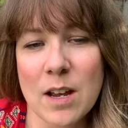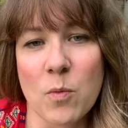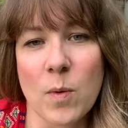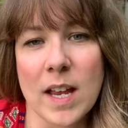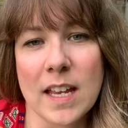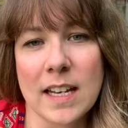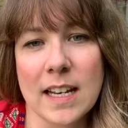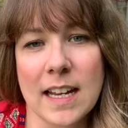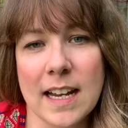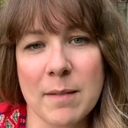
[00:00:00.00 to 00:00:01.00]

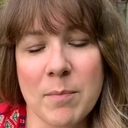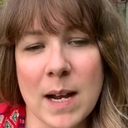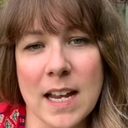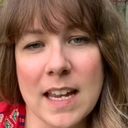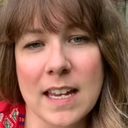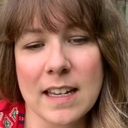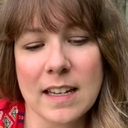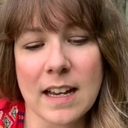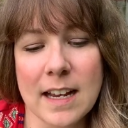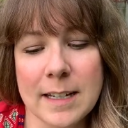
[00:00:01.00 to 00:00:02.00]
when my
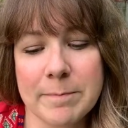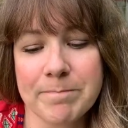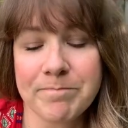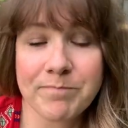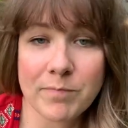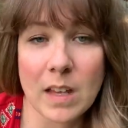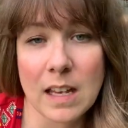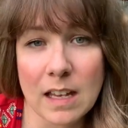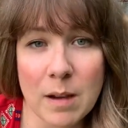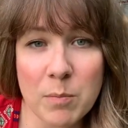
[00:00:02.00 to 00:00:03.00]

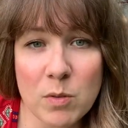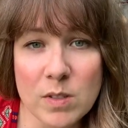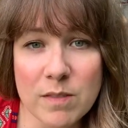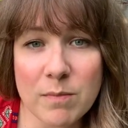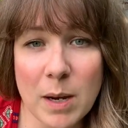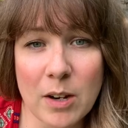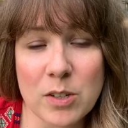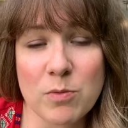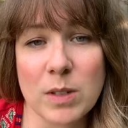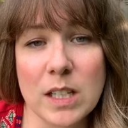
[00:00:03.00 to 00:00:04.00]
abusive
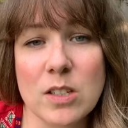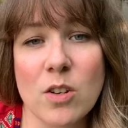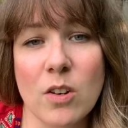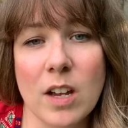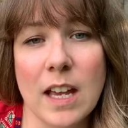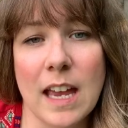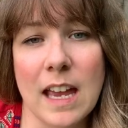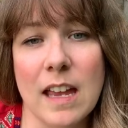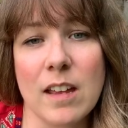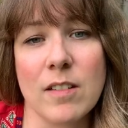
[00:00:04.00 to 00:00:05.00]
marriage really took
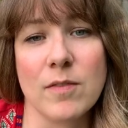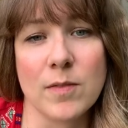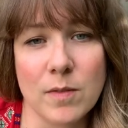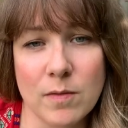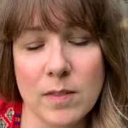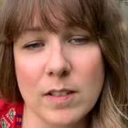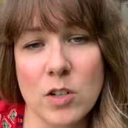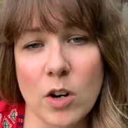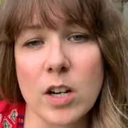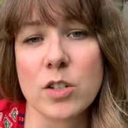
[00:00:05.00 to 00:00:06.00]
a
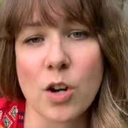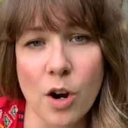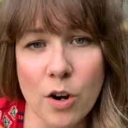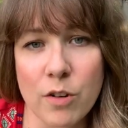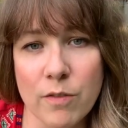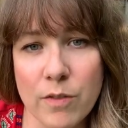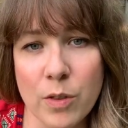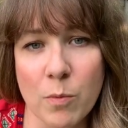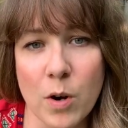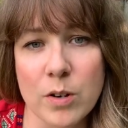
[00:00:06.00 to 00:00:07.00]
dark turn for
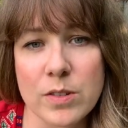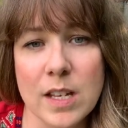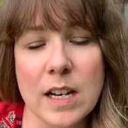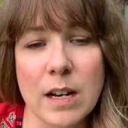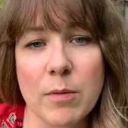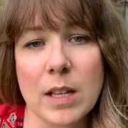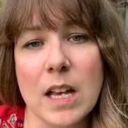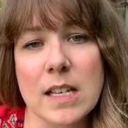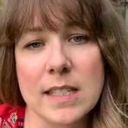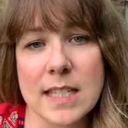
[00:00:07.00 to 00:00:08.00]
the worse, and I
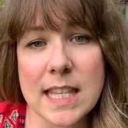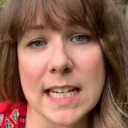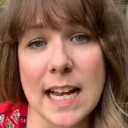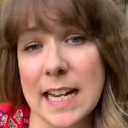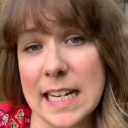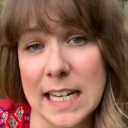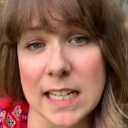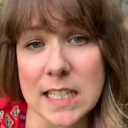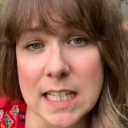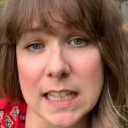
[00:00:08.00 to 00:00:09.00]
realized that I
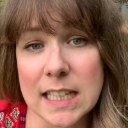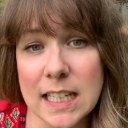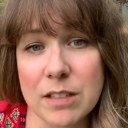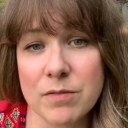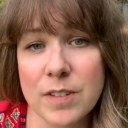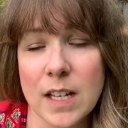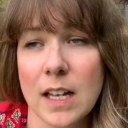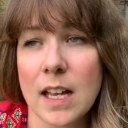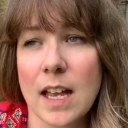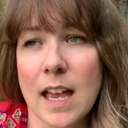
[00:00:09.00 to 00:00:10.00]
needed to leave.
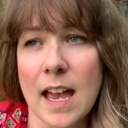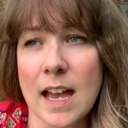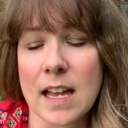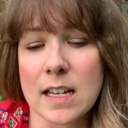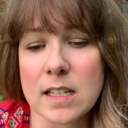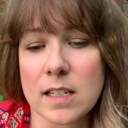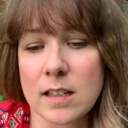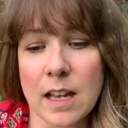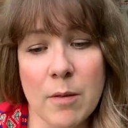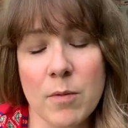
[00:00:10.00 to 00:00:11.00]
And
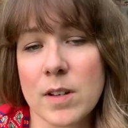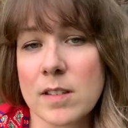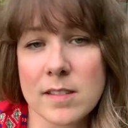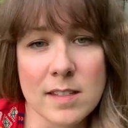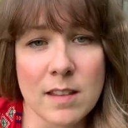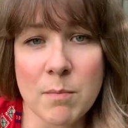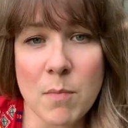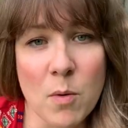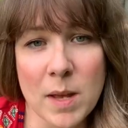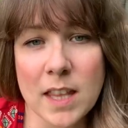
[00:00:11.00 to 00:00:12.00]
that was the
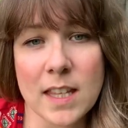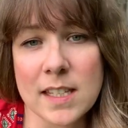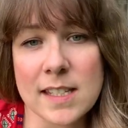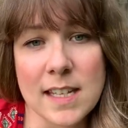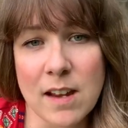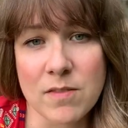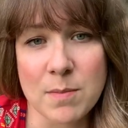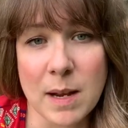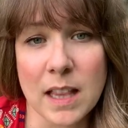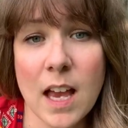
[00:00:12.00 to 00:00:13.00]
moment that saved
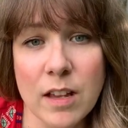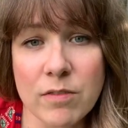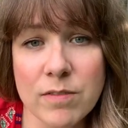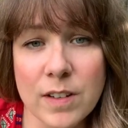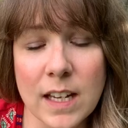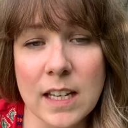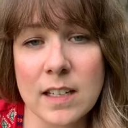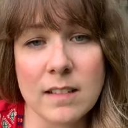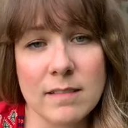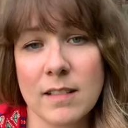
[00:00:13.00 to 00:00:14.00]
my life
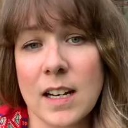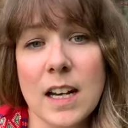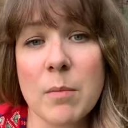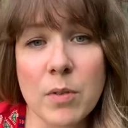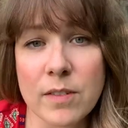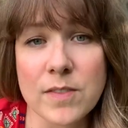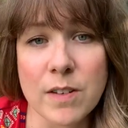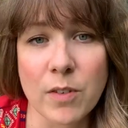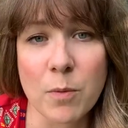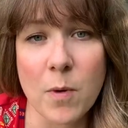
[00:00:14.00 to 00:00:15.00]
in a number of
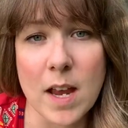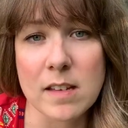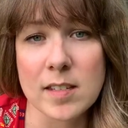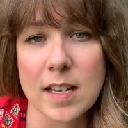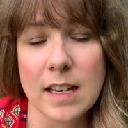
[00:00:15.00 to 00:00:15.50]
different ways.